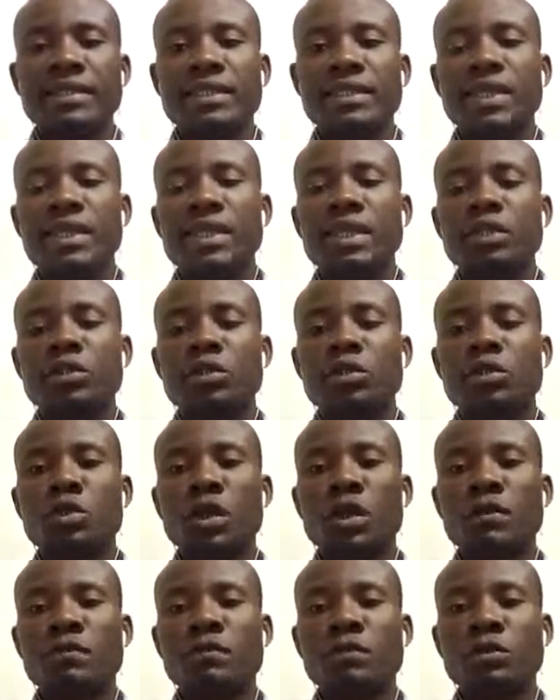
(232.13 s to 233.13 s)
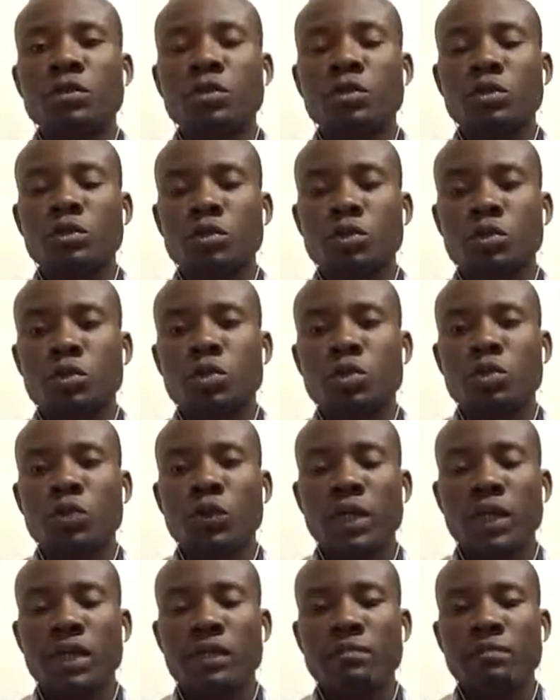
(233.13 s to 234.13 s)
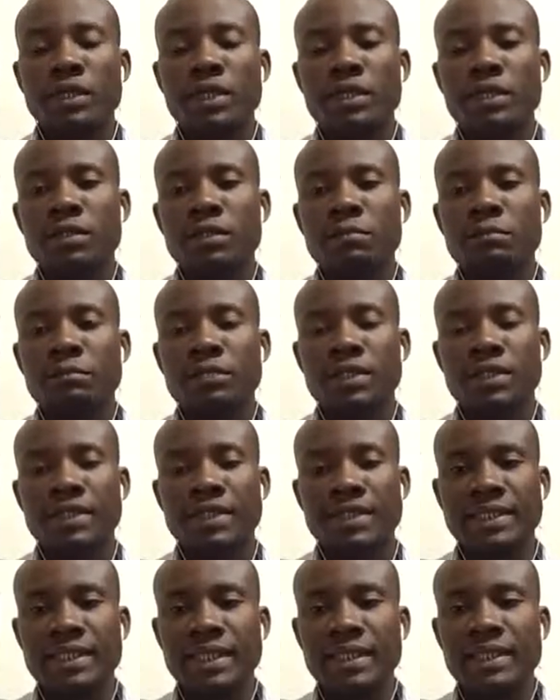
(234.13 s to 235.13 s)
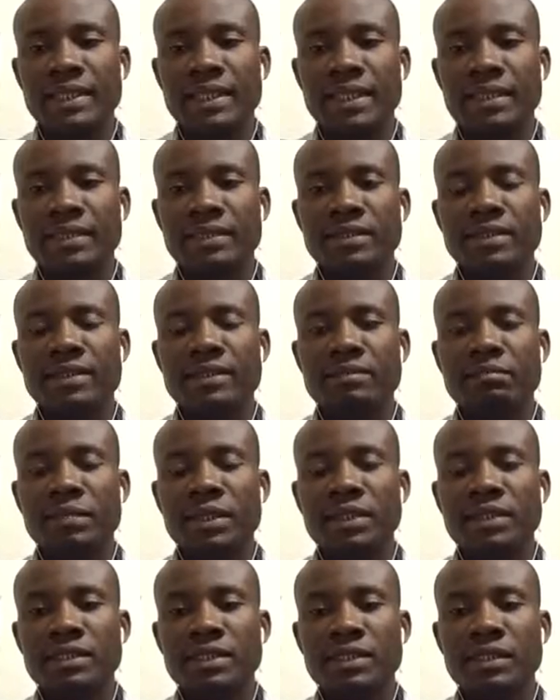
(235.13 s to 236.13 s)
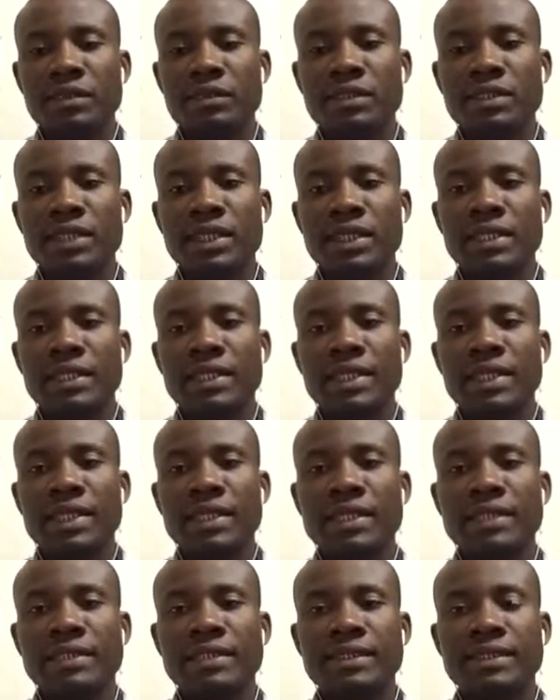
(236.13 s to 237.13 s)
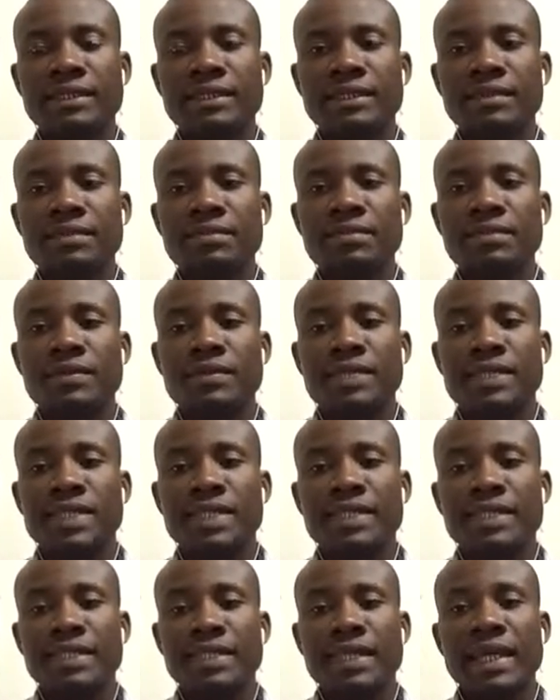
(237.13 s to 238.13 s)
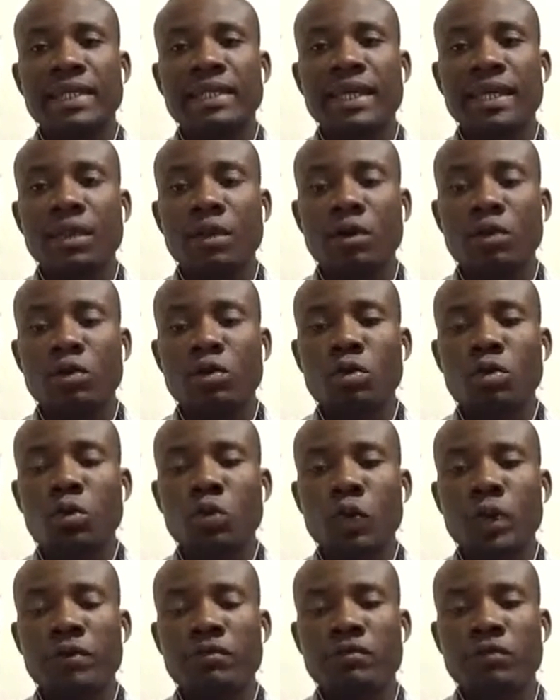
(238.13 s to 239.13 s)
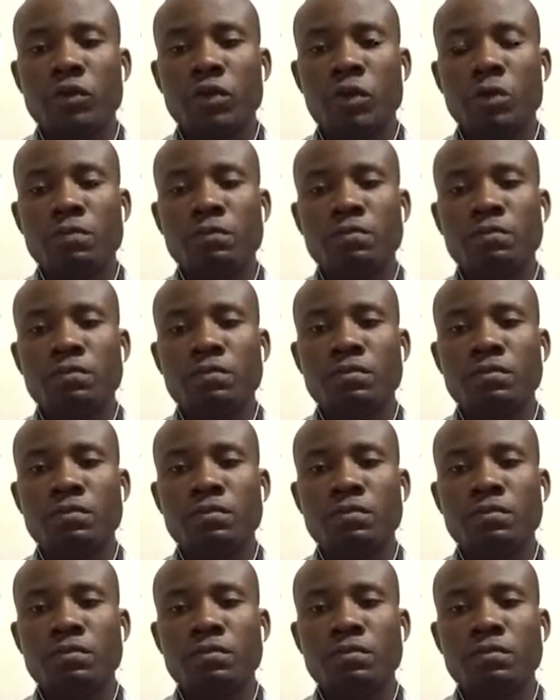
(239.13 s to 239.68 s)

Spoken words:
that can travel through a medium, and signal being generated is an analog waveform.